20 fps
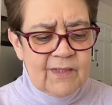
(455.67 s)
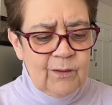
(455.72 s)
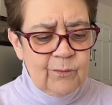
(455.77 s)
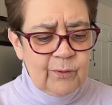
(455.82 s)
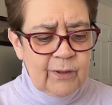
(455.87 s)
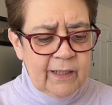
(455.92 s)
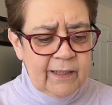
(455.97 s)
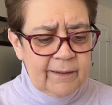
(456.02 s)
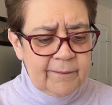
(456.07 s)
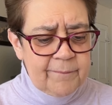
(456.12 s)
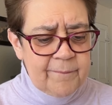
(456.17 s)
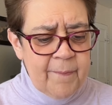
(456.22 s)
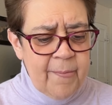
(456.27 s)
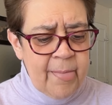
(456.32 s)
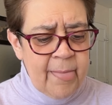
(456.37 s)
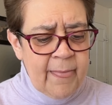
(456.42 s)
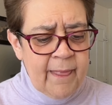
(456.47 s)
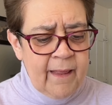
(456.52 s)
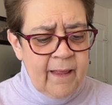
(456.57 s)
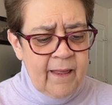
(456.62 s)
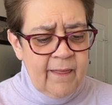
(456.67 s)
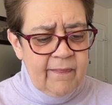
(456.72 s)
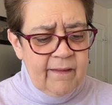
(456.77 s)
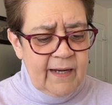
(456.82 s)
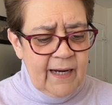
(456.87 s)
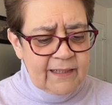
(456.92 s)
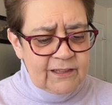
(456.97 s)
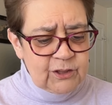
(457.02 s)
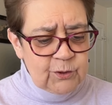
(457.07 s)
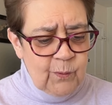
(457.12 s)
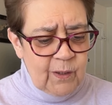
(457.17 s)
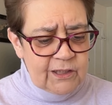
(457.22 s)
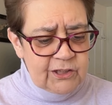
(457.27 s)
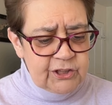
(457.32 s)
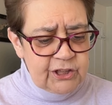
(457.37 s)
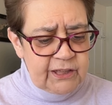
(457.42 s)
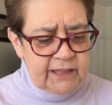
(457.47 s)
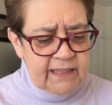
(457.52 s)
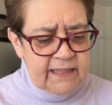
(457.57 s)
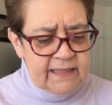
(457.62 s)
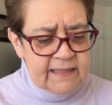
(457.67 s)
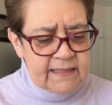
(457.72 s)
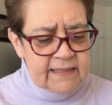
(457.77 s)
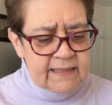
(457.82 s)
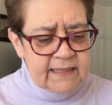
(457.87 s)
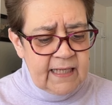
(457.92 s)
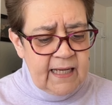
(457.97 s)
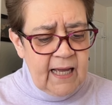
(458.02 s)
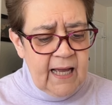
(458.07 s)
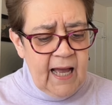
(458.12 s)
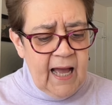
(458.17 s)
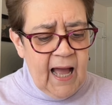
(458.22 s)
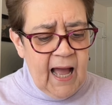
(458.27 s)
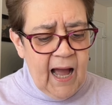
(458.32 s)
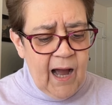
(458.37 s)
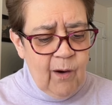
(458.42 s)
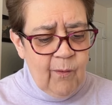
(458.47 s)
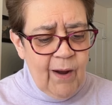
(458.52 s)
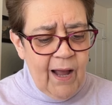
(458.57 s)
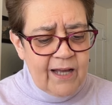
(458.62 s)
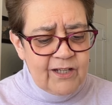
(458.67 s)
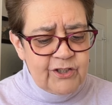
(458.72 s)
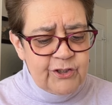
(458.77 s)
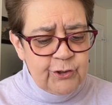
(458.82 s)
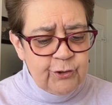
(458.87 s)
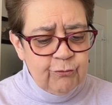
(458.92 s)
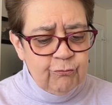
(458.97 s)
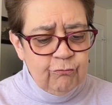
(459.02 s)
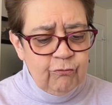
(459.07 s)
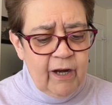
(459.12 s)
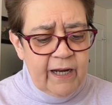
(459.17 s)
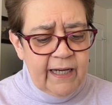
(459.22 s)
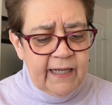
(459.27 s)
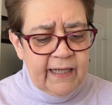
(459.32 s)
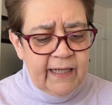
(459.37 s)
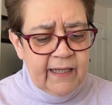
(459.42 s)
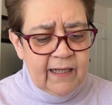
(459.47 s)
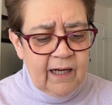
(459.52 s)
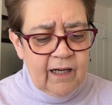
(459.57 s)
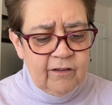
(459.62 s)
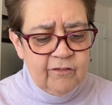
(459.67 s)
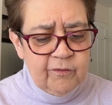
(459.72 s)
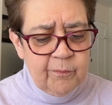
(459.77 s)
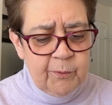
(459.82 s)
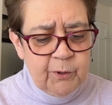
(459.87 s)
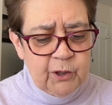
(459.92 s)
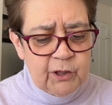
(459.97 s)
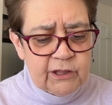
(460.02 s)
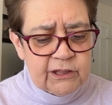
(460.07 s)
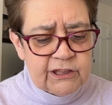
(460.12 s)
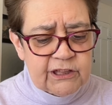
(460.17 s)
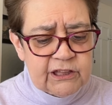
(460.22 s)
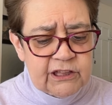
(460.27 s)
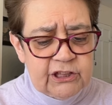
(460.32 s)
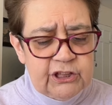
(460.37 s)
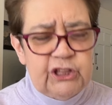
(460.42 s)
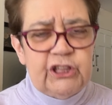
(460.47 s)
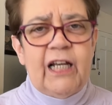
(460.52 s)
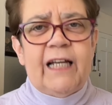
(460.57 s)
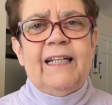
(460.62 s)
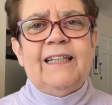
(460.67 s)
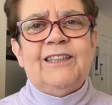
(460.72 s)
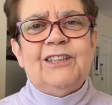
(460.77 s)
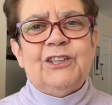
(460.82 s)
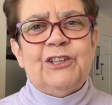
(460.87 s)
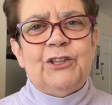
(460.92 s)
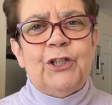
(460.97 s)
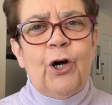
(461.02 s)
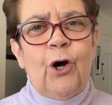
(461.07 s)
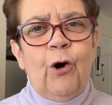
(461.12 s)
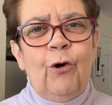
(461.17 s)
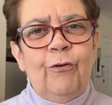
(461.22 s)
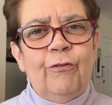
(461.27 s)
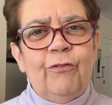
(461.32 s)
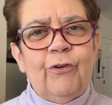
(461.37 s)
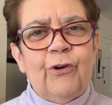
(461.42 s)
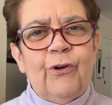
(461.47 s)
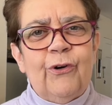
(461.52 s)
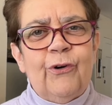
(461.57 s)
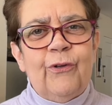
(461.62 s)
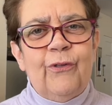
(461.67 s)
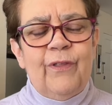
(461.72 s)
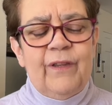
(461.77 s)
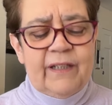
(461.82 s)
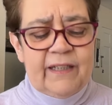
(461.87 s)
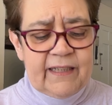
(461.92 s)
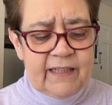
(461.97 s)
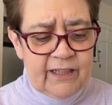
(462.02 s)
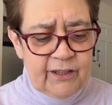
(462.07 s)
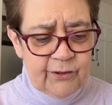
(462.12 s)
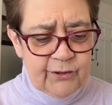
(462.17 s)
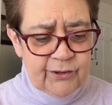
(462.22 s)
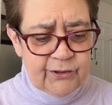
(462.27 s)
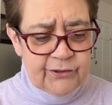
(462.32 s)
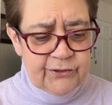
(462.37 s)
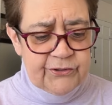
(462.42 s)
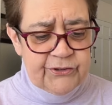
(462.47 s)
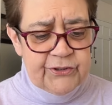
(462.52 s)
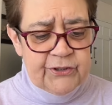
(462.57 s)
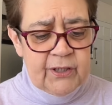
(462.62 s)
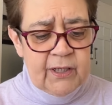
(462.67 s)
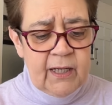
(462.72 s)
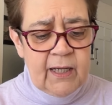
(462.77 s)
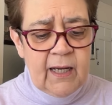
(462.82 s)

Okay. The next question is, how has your rating of books changed over the years?